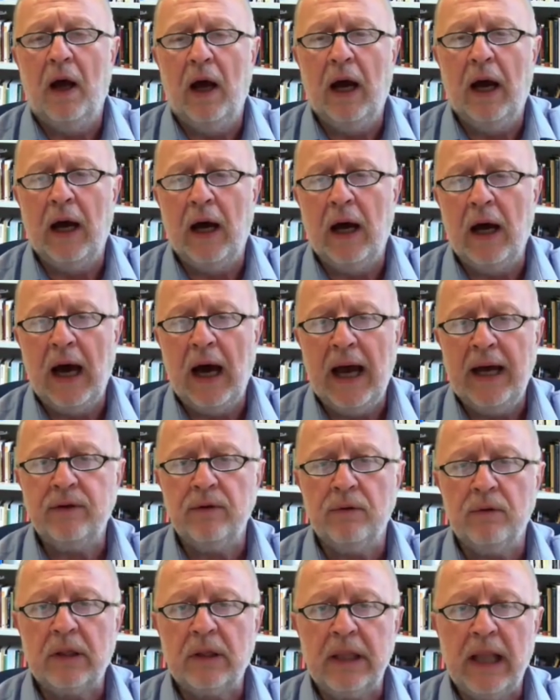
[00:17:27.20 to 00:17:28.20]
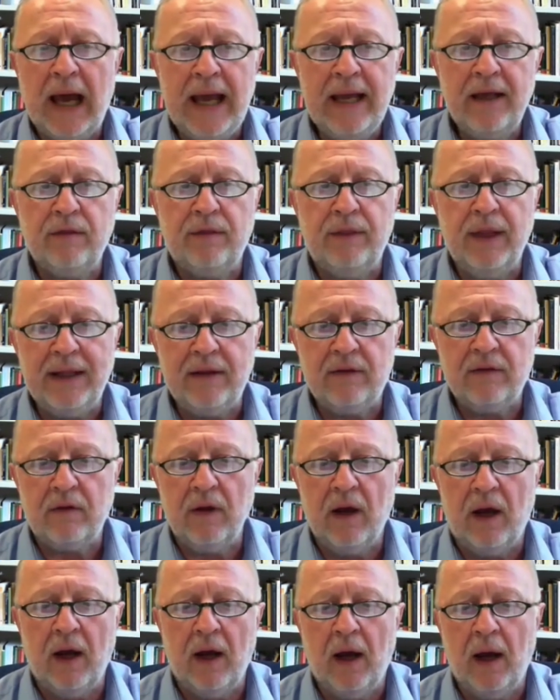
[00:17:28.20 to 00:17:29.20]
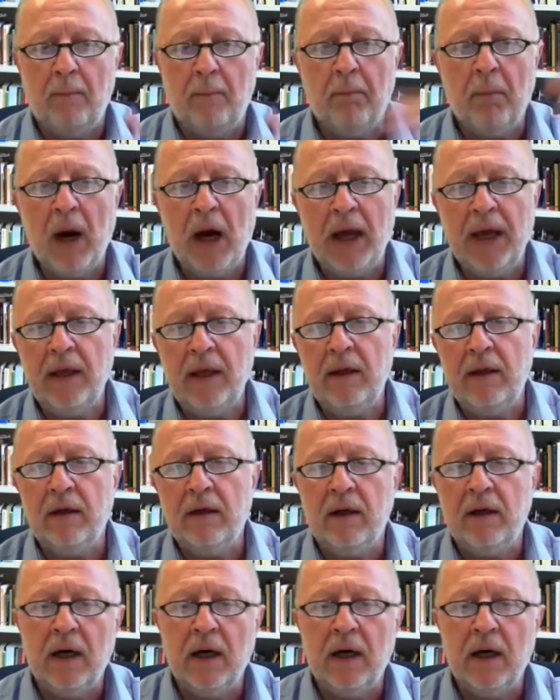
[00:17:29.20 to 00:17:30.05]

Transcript: I don't like that my